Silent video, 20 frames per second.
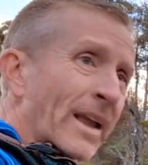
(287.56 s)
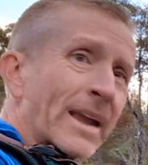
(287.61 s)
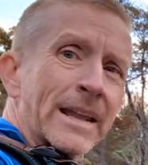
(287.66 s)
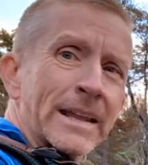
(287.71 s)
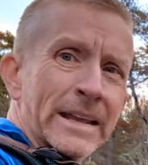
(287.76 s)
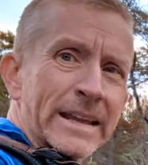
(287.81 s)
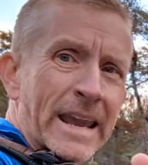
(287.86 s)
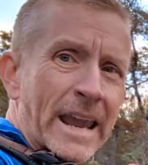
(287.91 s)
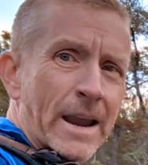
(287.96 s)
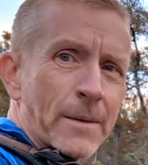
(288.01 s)

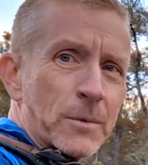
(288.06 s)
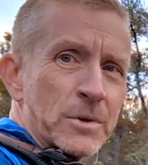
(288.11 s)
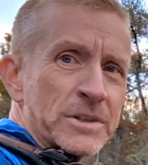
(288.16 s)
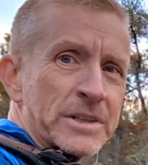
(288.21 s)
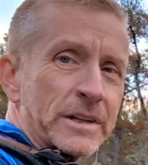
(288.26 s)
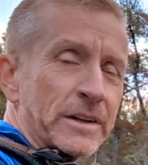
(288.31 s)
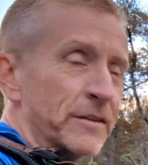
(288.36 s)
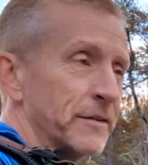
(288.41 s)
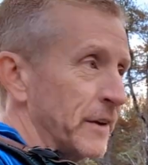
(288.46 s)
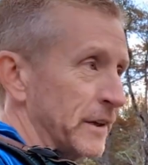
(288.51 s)
And the camera's
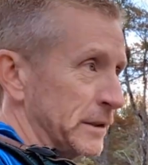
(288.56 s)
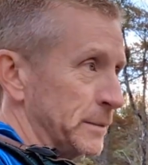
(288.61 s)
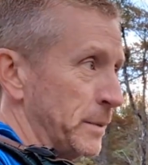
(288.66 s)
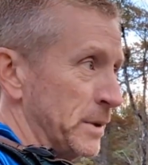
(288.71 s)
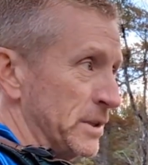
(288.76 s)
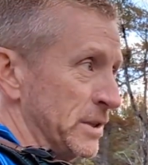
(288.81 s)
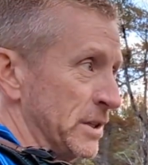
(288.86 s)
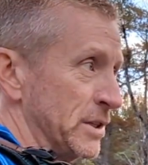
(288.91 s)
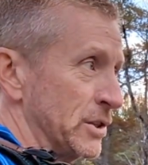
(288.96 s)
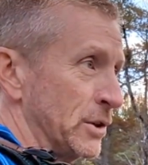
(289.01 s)
in a fixed
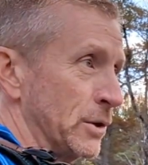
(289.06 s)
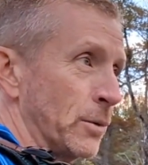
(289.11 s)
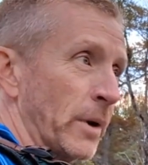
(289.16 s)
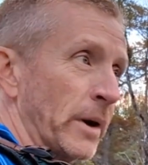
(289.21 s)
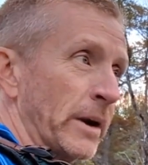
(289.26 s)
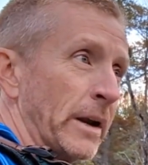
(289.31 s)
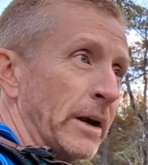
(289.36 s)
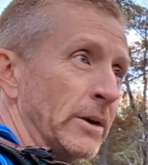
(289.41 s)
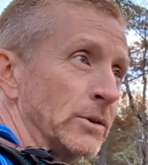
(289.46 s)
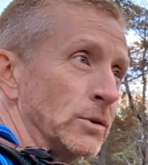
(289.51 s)
position
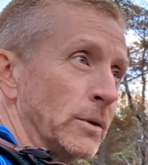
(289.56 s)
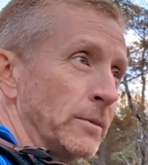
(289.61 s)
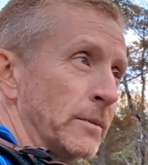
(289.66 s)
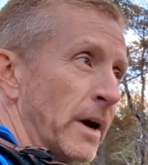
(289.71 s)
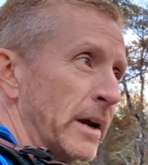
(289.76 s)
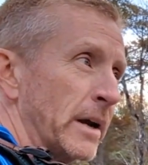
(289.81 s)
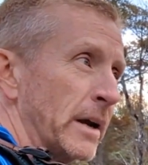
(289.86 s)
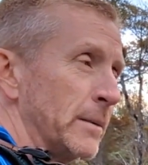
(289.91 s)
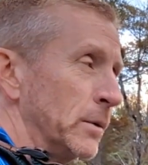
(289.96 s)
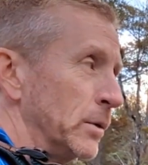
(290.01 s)
right now, so I'm
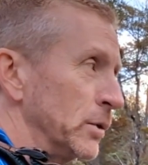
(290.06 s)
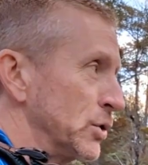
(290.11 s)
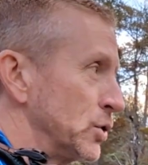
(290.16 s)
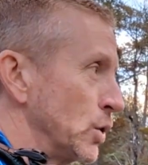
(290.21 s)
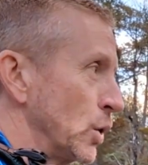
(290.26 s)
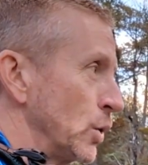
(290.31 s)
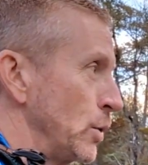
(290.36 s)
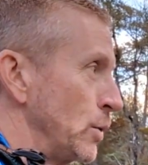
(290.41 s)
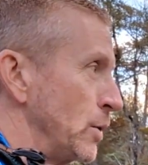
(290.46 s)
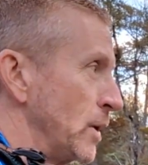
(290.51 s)
not able to
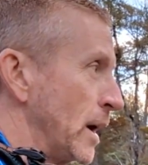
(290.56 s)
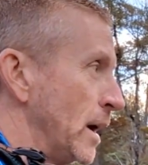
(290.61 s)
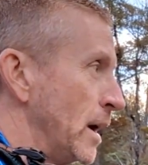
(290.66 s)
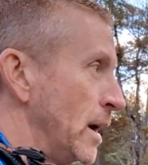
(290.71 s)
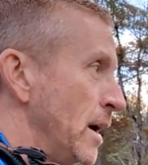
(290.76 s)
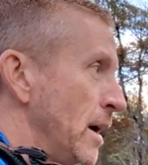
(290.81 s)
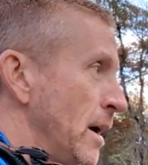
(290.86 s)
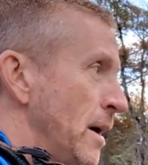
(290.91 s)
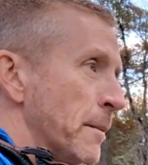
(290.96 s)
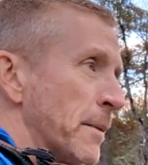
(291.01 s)
show you that.
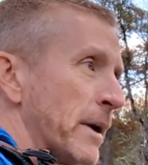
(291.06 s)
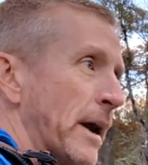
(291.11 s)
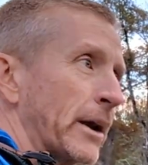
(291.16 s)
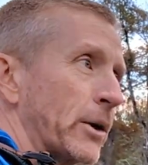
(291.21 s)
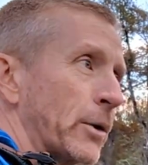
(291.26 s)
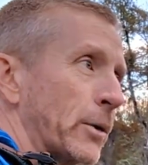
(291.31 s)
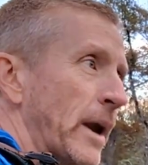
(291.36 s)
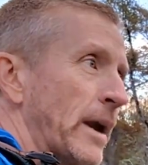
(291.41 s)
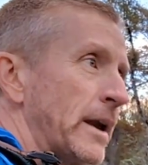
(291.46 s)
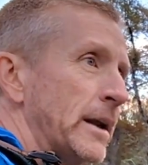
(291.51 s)
But I
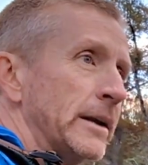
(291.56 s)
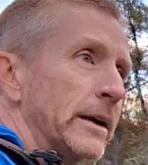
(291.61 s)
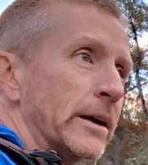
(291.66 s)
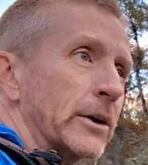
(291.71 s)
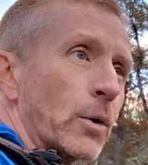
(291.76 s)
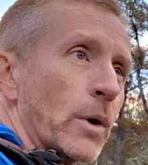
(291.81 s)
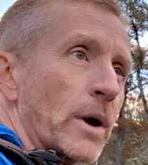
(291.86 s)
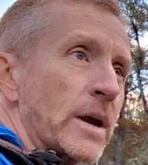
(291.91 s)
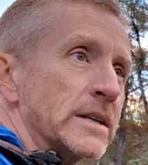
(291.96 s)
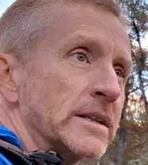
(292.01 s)
created a
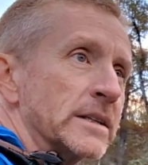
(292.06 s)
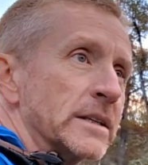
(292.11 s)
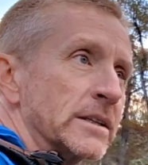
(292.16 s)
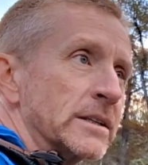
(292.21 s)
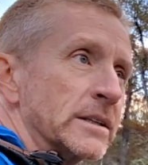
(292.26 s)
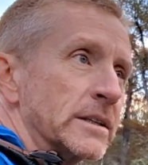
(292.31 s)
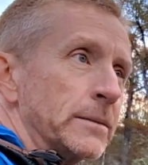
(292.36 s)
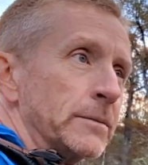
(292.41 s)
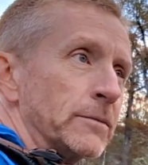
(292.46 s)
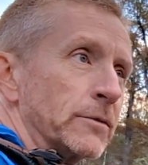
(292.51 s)
crate
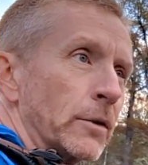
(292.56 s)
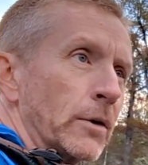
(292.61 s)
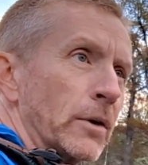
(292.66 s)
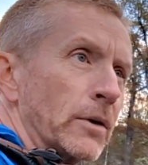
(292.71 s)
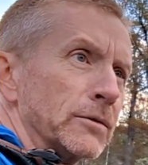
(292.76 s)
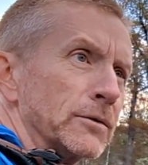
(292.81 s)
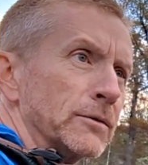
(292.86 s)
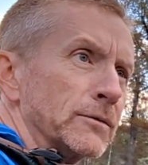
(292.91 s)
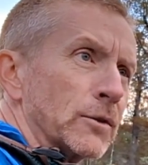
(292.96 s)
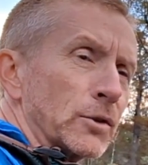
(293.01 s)
system
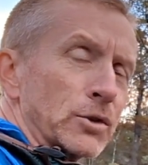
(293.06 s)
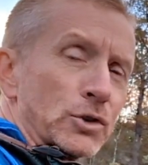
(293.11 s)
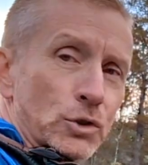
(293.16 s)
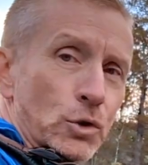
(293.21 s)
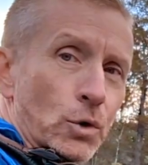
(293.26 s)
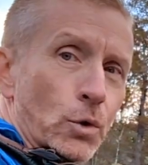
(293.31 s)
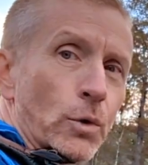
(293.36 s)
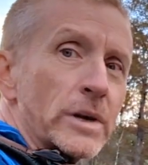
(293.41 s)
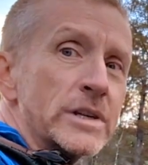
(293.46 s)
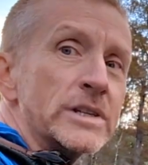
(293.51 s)
for
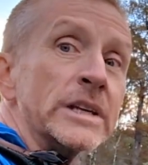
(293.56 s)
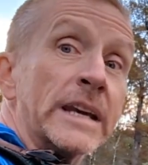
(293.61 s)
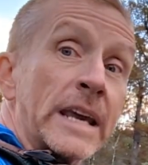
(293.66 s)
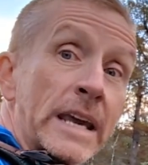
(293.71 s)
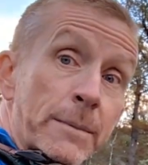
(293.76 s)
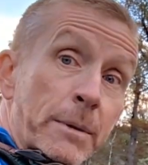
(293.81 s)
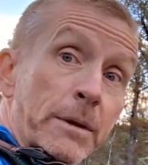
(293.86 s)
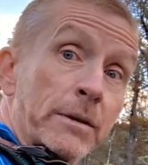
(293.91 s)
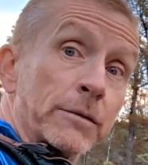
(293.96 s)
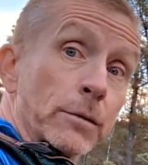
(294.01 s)
storage and
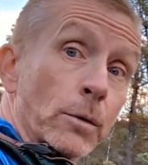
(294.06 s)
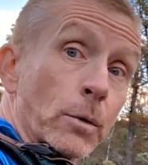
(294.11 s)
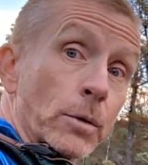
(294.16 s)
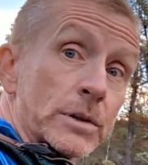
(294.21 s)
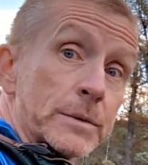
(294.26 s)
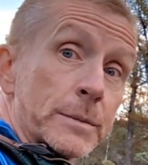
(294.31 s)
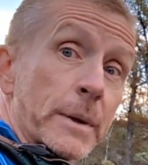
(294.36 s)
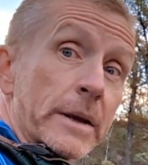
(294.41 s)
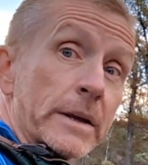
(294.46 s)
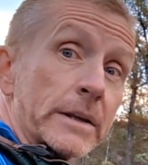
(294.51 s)
keeping floor
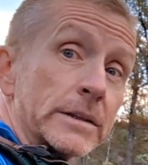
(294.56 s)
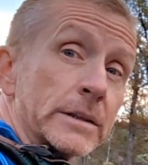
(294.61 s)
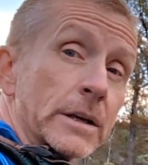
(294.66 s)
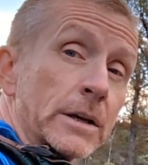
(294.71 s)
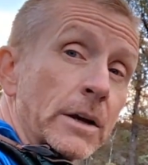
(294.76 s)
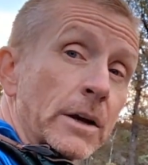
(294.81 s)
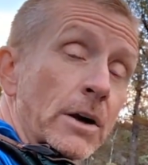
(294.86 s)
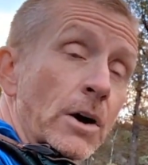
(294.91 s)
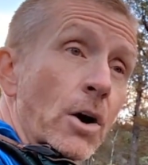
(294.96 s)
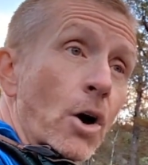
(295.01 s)
space
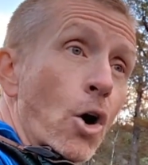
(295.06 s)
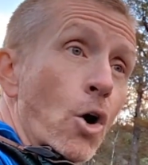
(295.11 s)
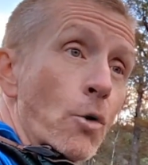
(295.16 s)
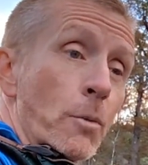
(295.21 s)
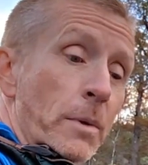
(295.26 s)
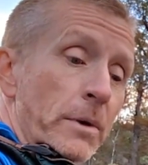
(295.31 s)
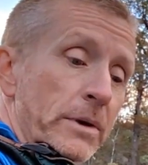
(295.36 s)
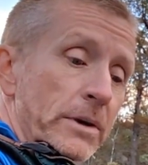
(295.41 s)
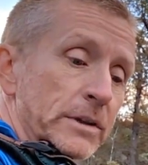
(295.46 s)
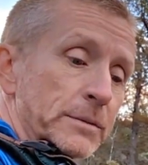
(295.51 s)

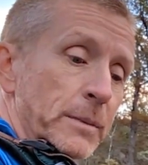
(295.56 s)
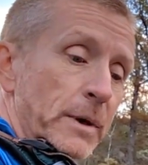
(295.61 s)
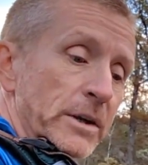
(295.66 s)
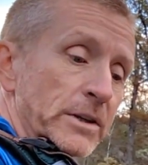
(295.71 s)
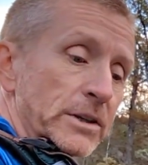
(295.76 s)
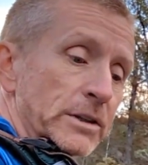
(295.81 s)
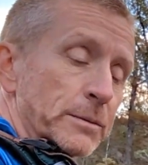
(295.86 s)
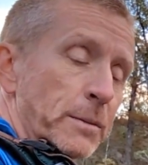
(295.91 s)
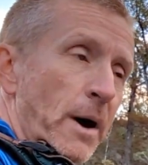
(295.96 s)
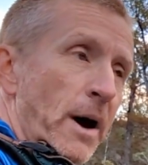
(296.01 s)
open as
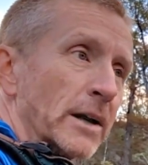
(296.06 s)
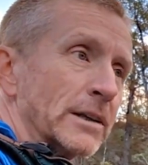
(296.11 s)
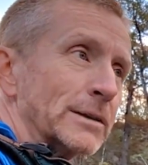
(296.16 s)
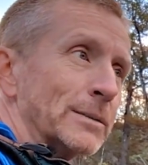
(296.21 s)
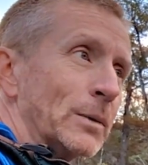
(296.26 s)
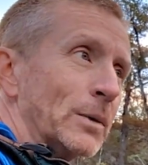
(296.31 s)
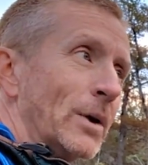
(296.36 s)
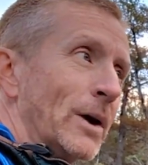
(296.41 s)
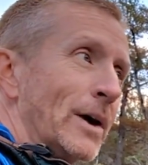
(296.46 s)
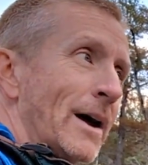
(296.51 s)
much as
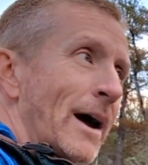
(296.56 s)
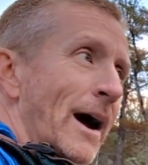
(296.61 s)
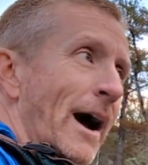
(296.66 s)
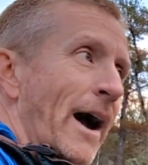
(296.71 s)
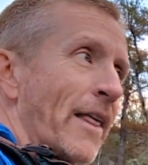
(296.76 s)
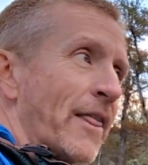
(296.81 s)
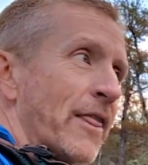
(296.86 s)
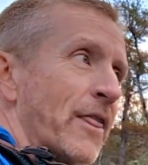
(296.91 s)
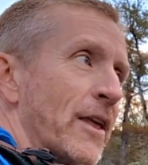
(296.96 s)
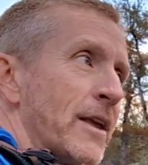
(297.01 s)
possible.
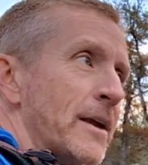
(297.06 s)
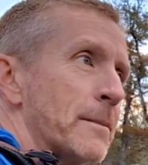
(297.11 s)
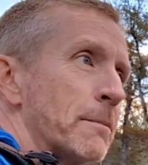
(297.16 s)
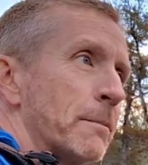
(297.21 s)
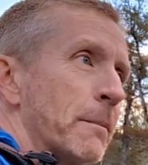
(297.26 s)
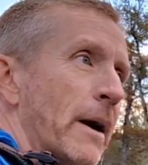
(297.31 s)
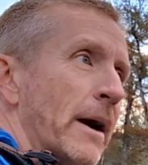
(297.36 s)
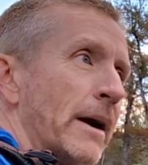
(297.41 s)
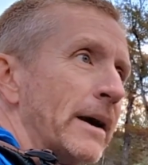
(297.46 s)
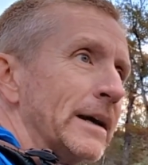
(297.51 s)
I think
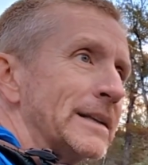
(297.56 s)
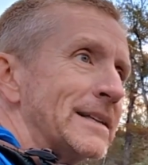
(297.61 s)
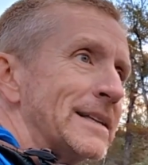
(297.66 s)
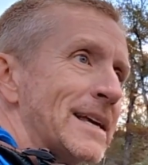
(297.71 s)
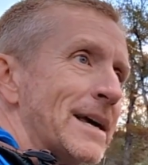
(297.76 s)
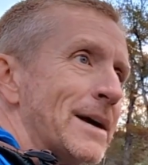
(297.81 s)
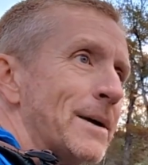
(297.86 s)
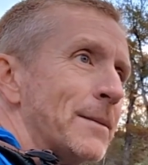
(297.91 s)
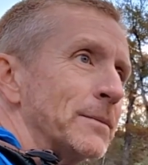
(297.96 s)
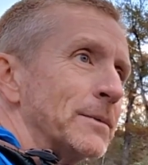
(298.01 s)
my
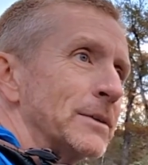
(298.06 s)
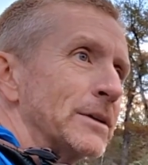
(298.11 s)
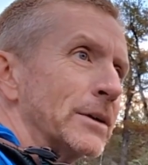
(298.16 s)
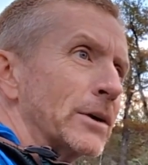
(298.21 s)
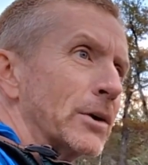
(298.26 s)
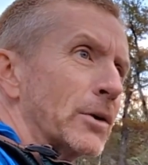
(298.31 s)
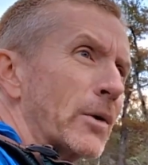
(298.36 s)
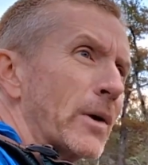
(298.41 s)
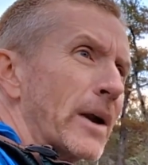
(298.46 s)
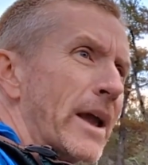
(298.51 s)
attempt to
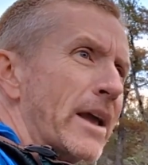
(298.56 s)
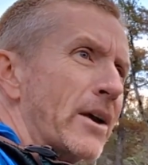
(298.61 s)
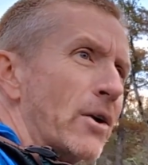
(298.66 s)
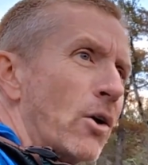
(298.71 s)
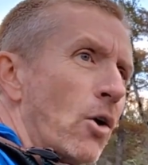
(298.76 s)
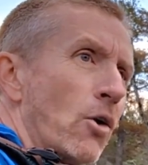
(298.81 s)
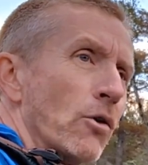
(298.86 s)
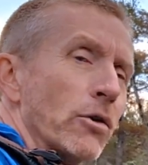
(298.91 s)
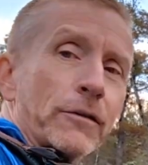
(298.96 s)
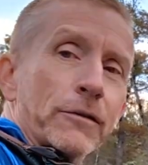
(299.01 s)
create
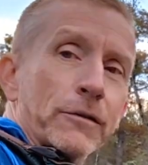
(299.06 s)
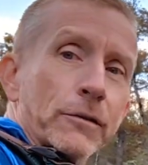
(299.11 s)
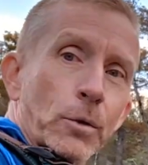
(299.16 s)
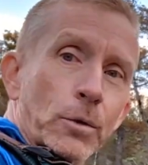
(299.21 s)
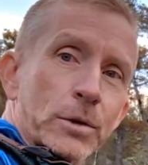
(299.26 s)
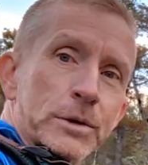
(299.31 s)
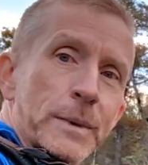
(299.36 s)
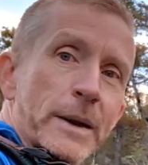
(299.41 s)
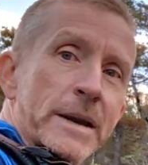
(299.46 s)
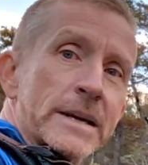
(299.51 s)
all the
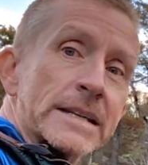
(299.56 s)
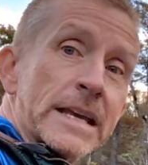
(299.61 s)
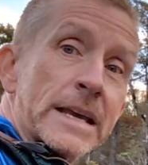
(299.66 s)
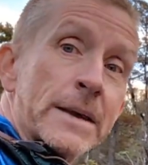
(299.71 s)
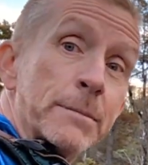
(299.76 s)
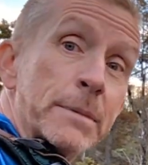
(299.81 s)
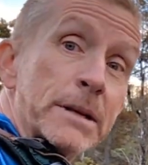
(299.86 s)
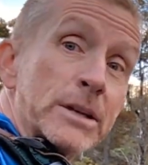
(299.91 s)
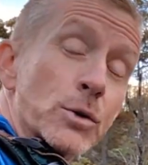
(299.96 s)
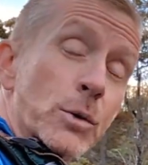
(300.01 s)
floor space
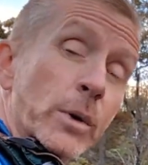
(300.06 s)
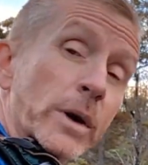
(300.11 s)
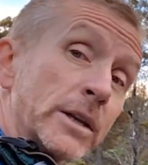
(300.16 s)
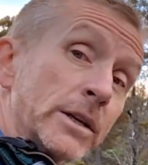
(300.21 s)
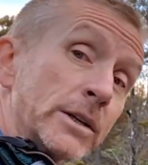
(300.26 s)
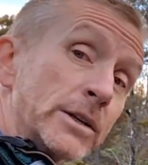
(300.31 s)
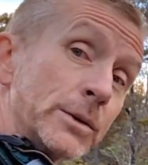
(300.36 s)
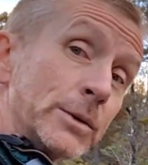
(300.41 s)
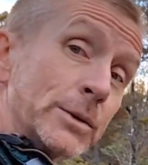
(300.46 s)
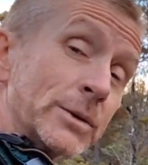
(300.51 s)
in between
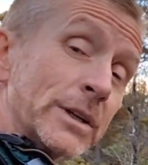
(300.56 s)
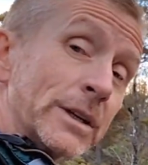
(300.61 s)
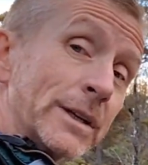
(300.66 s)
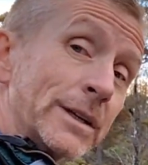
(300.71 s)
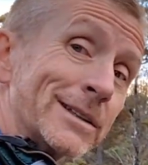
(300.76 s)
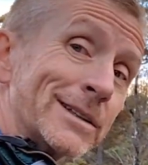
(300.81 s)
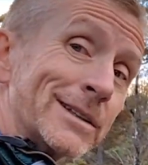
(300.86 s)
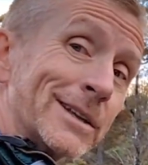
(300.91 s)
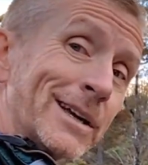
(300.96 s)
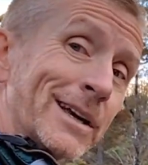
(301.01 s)
the two
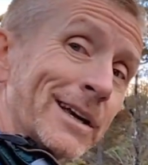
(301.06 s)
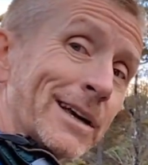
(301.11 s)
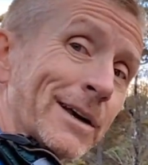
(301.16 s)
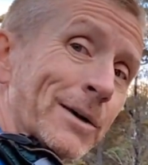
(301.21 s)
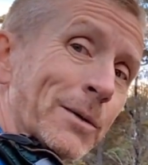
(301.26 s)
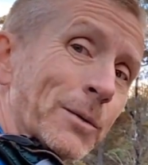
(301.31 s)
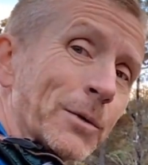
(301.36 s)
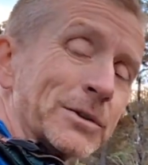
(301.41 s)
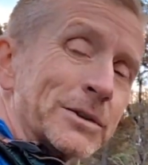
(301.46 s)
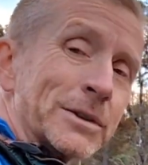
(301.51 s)
seats
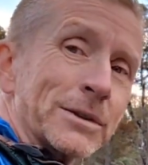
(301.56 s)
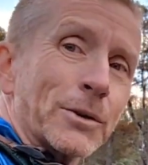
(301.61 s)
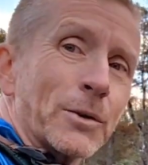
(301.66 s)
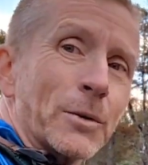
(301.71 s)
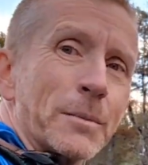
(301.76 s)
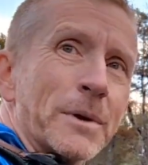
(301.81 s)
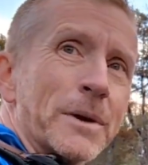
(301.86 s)
was a little